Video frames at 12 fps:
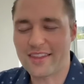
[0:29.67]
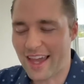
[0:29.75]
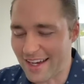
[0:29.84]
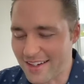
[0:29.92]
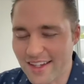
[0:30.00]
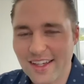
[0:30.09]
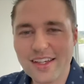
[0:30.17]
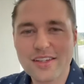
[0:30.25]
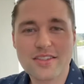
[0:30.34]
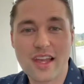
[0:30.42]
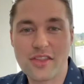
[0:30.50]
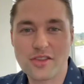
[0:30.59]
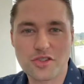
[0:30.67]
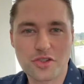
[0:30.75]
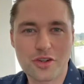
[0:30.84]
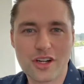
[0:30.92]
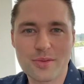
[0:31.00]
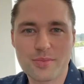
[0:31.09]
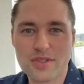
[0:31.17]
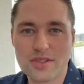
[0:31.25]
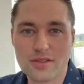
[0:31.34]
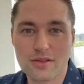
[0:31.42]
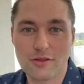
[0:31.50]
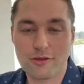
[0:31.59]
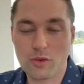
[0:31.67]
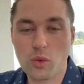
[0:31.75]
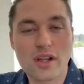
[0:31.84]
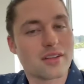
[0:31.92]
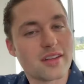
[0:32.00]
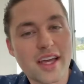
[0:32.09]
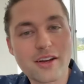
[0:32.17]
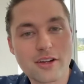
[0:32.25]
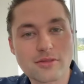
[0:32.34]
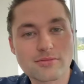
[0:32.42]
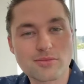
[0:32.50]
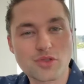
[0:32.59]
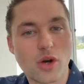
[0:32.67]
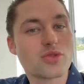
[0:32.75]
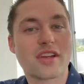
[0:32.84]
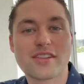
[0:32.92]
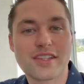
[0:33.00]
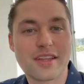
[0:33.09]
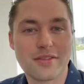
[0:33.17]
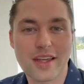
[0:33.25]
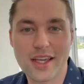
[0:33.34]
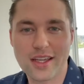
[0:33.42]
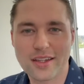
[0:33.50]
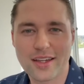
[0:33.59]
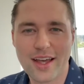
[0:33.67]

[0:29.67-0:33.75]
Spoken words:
ideas and the scripts for what later goes on TV.